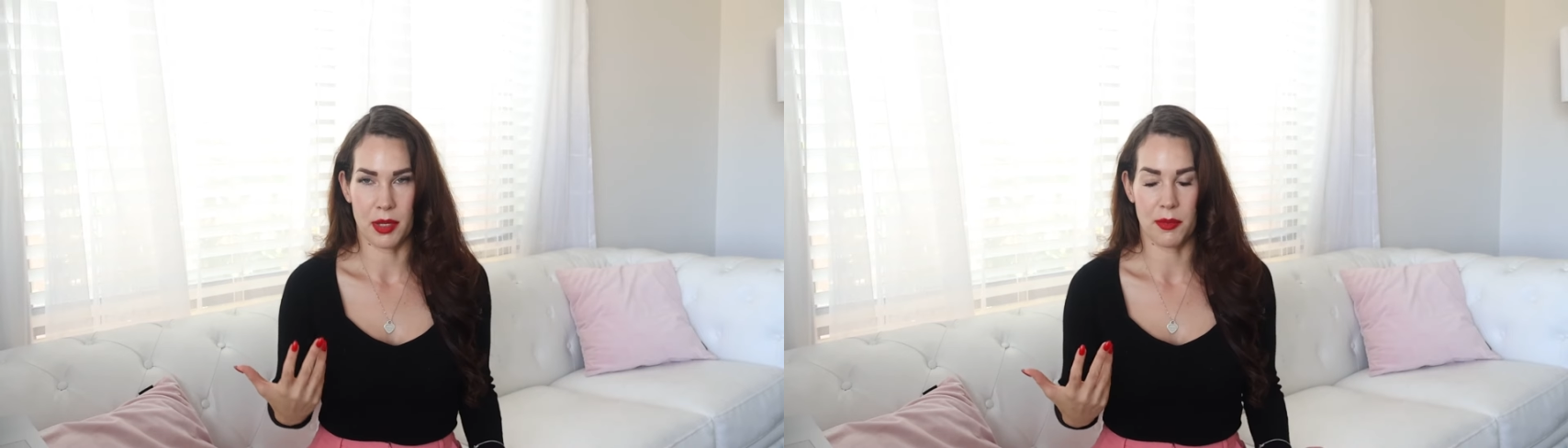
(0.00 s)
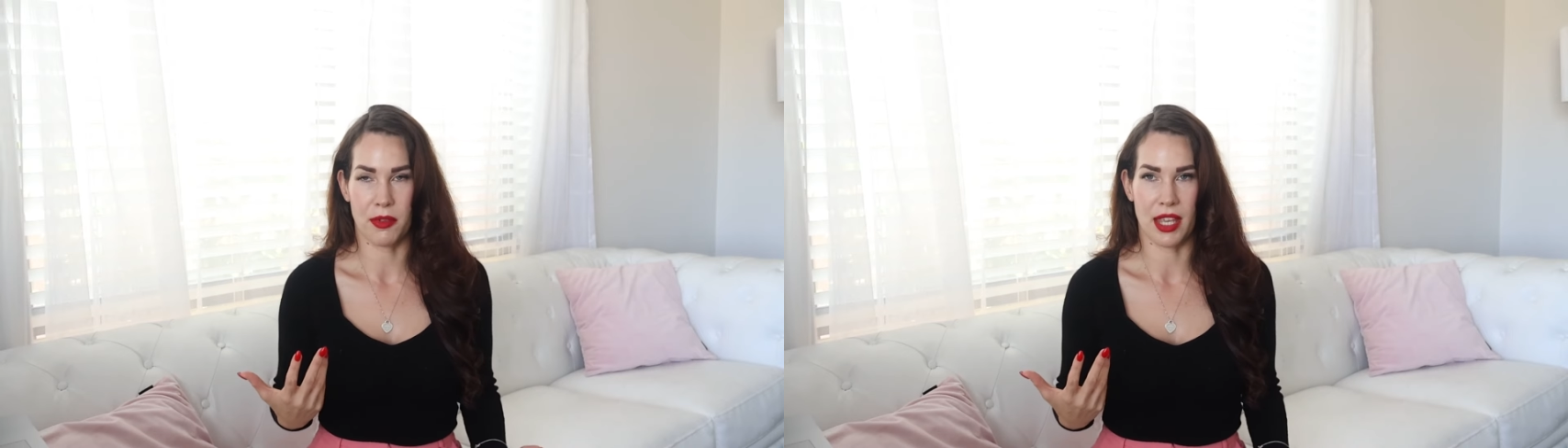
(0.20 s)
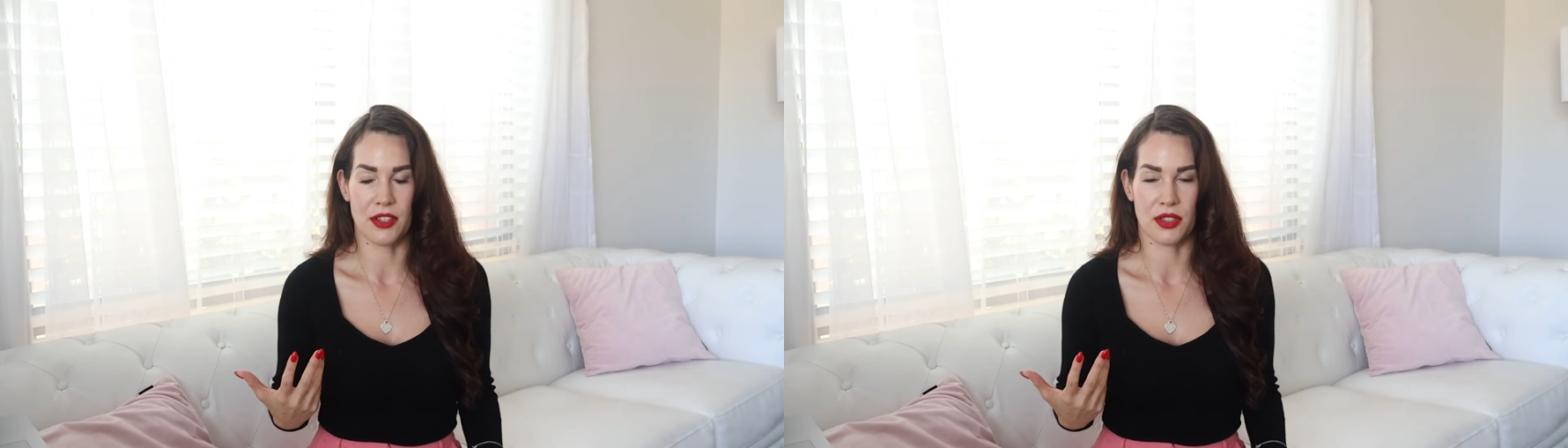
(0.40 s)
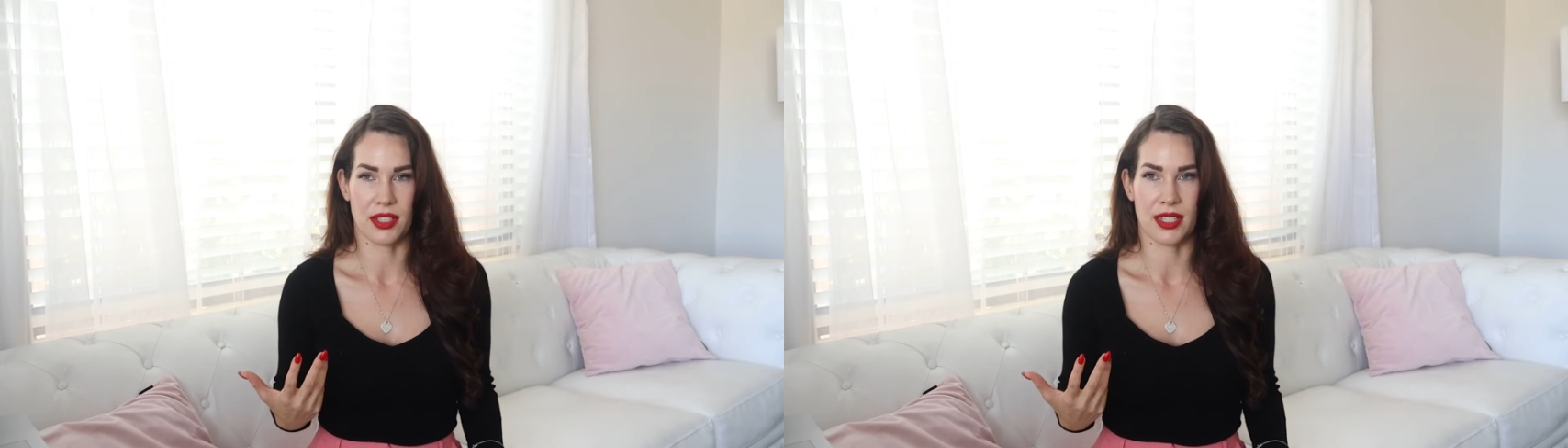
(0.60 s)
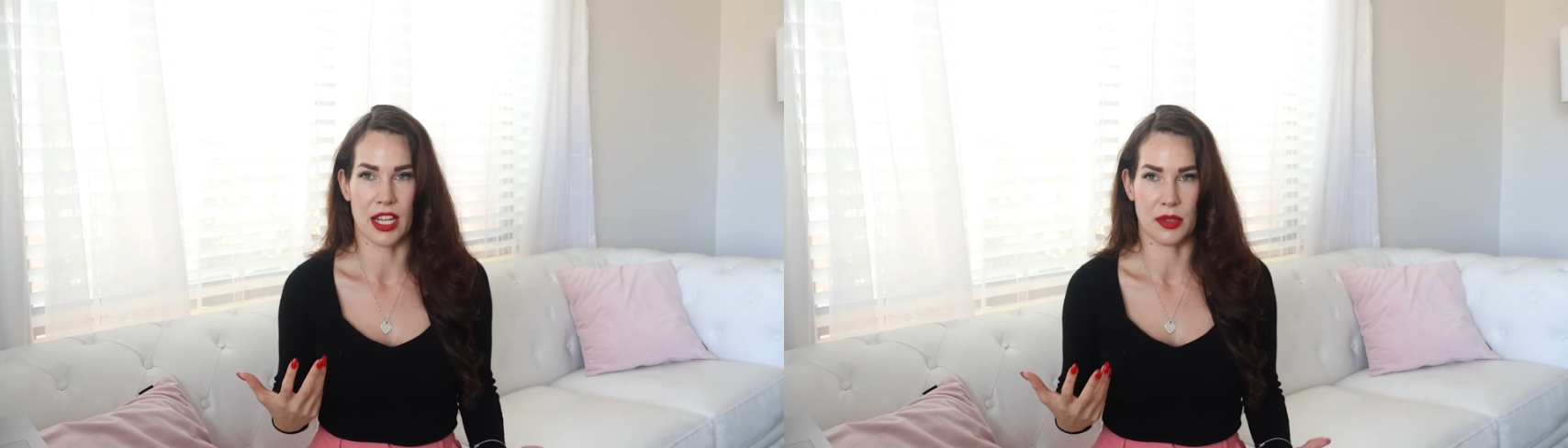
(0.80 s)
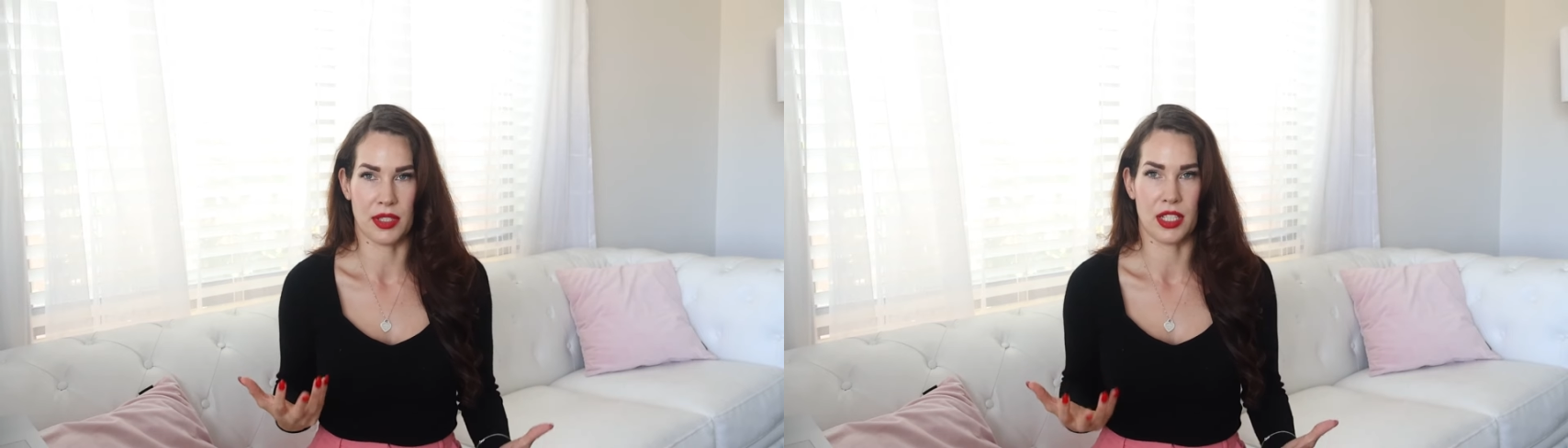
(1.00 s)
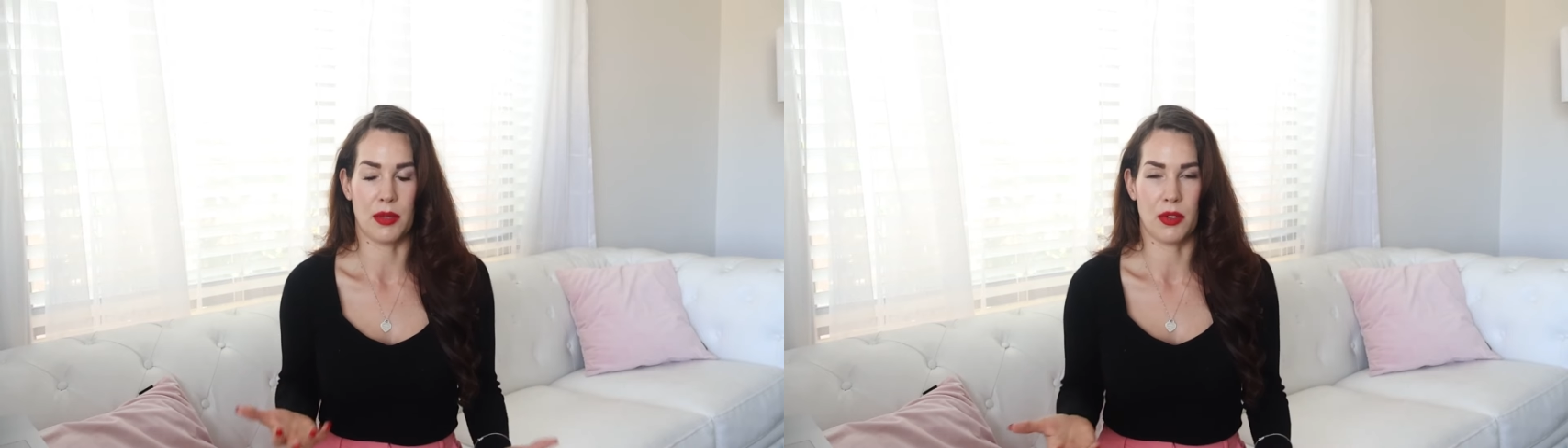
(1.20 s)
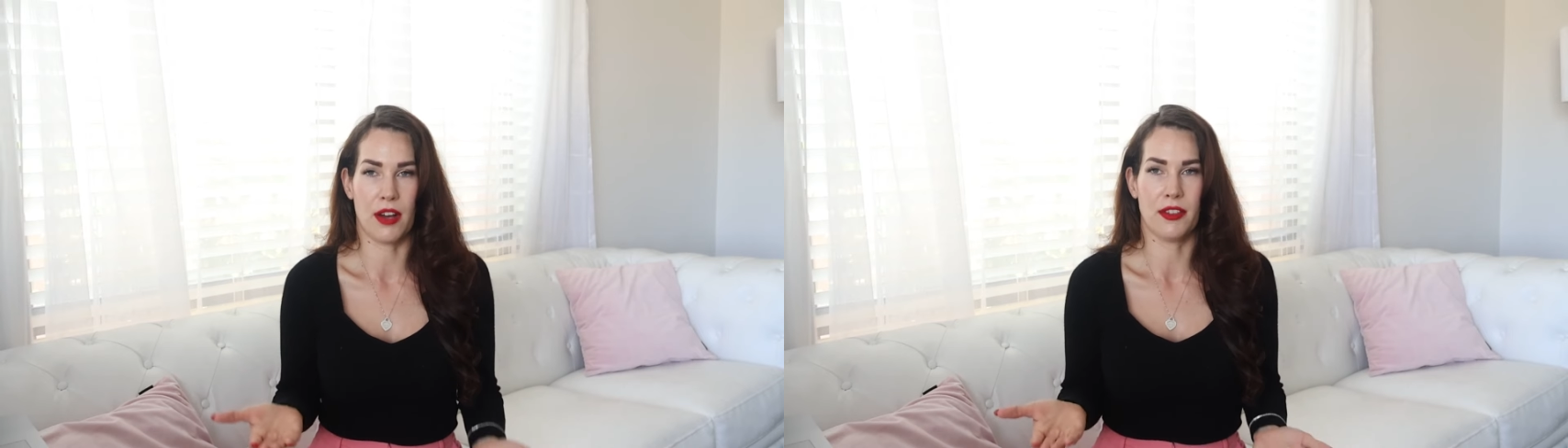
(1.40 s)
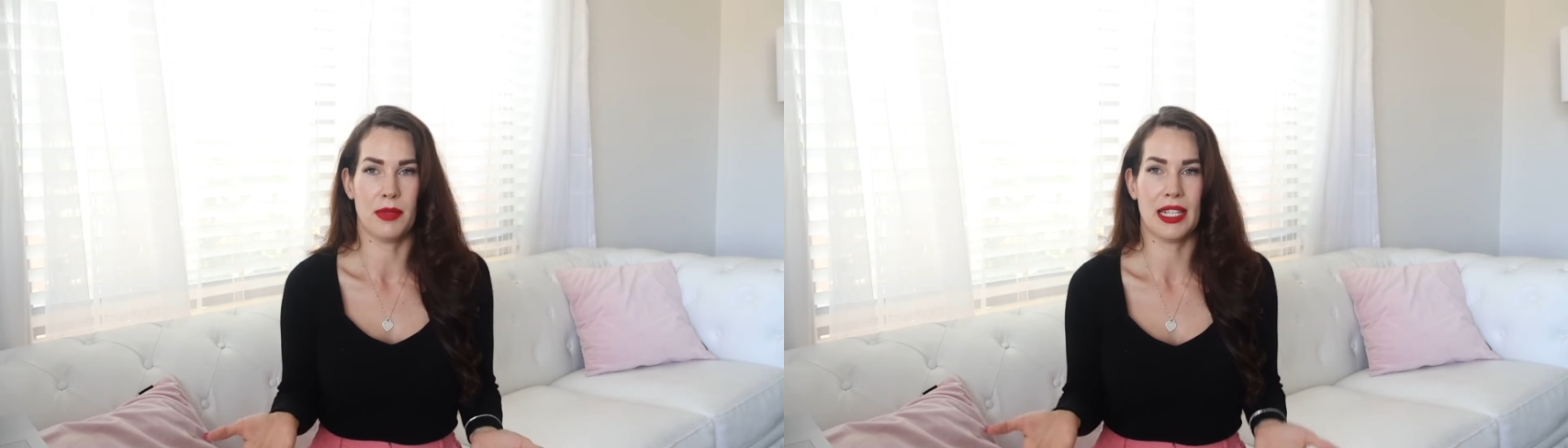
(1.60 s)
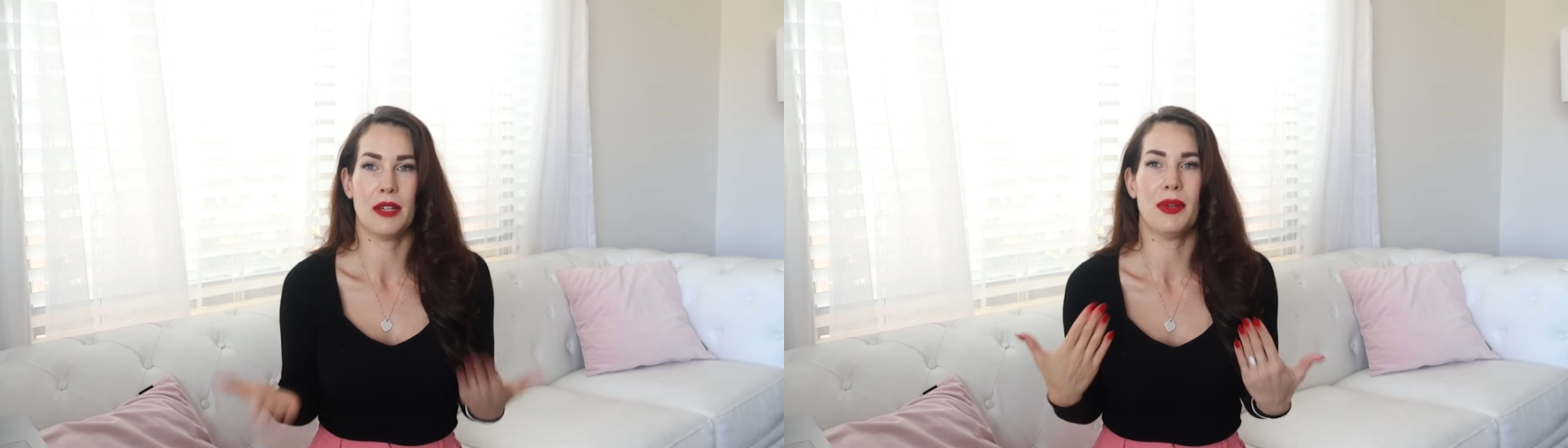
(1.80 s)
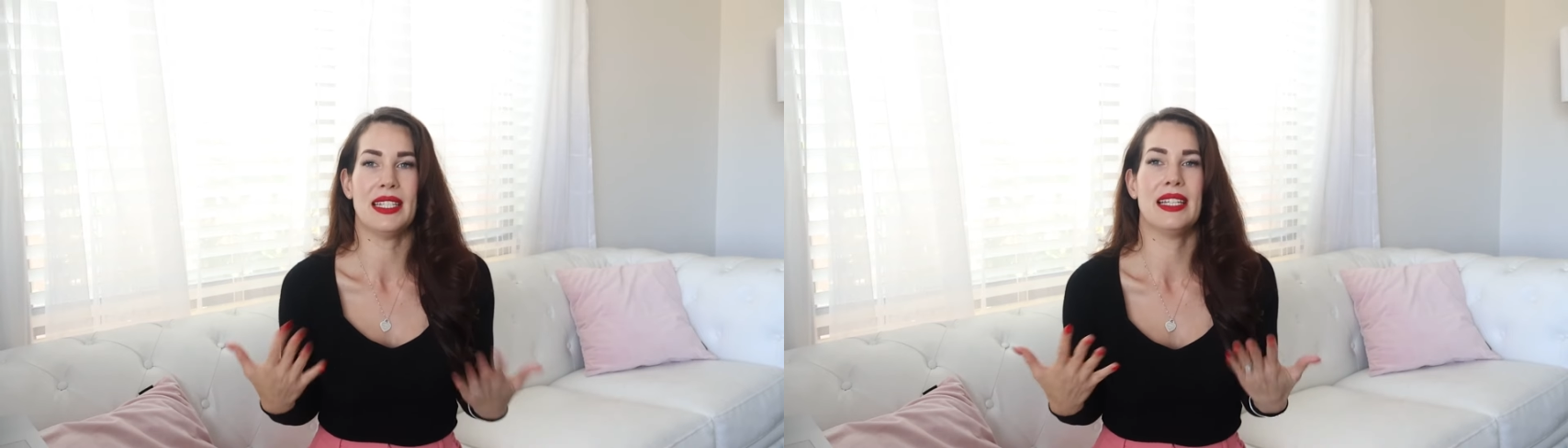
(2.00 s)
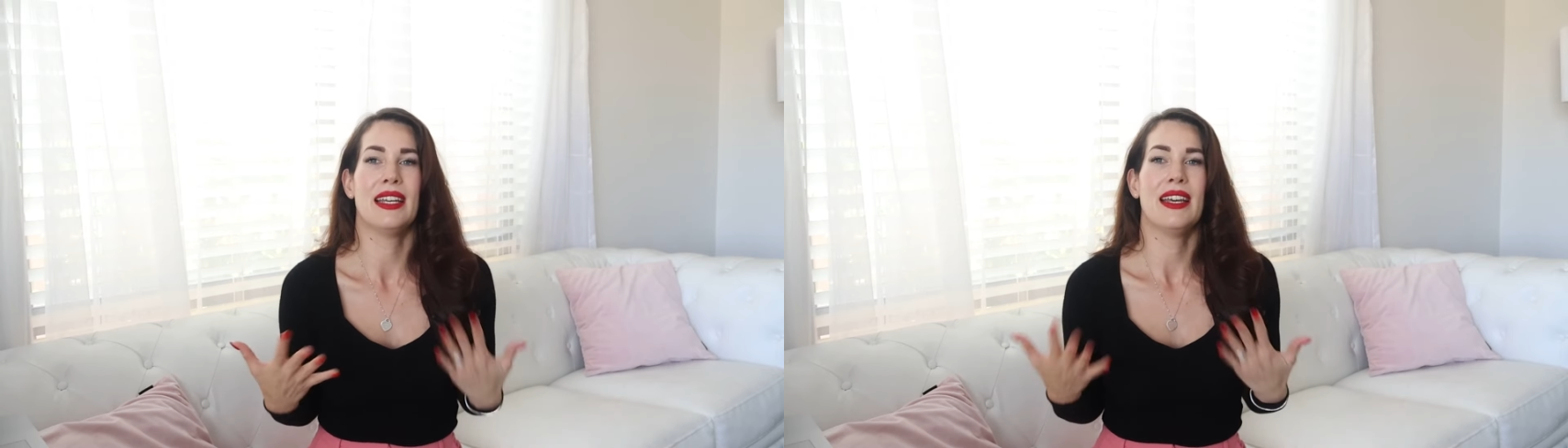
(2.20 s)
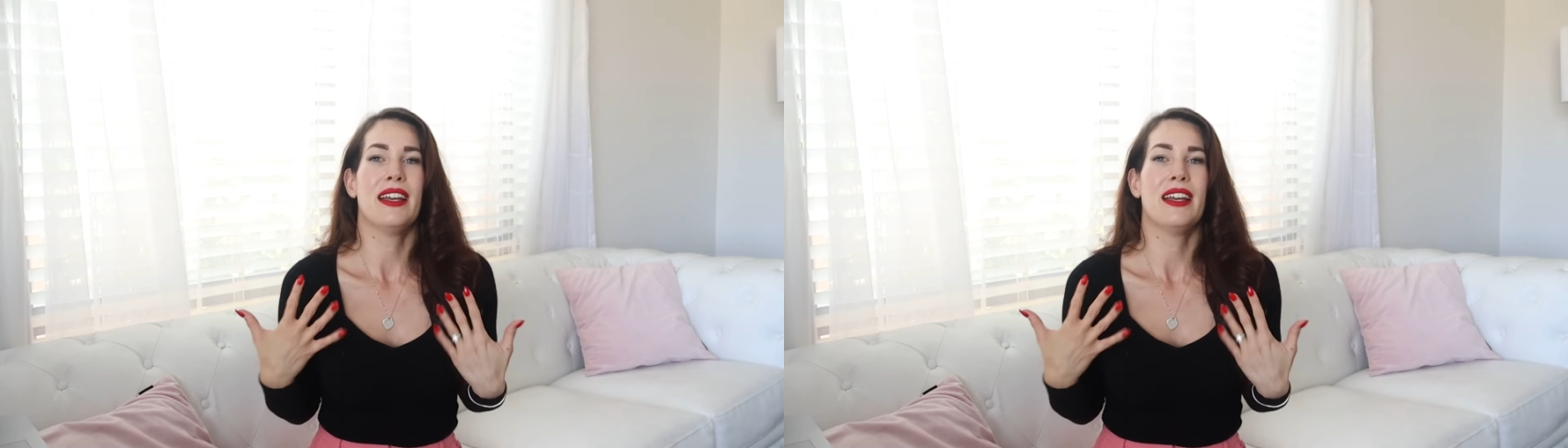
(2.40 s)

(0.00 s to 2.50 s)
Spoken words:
People with anxious attachment style will often be like, wait,